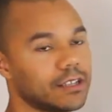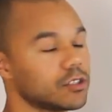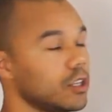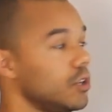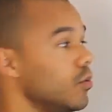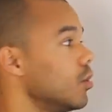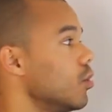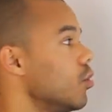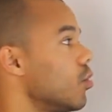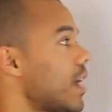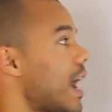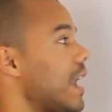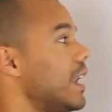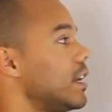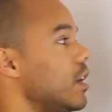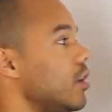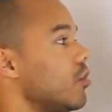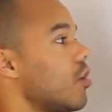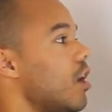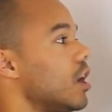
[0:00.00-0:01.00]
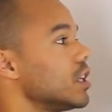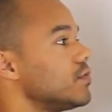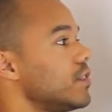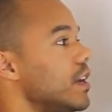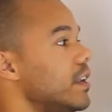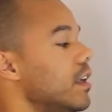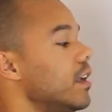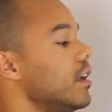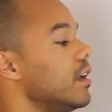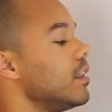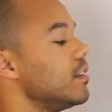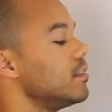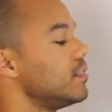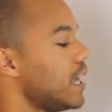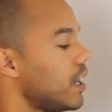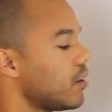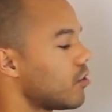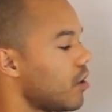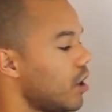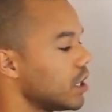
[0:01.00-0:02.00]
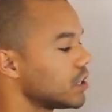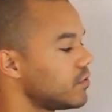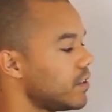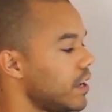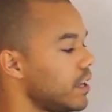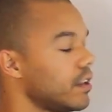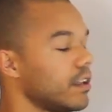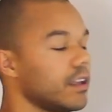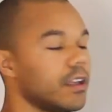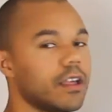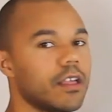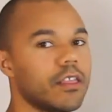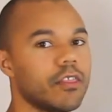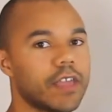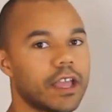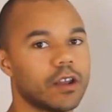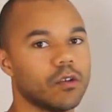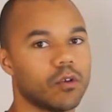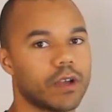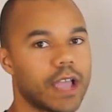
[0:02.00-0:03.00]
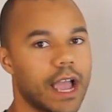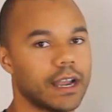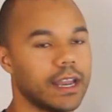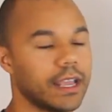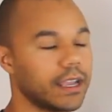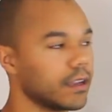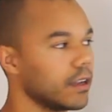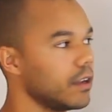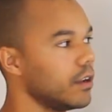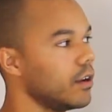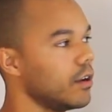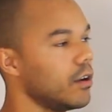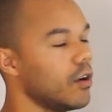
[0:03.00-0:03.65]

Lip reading: So you want organic and grass-fed, then organic.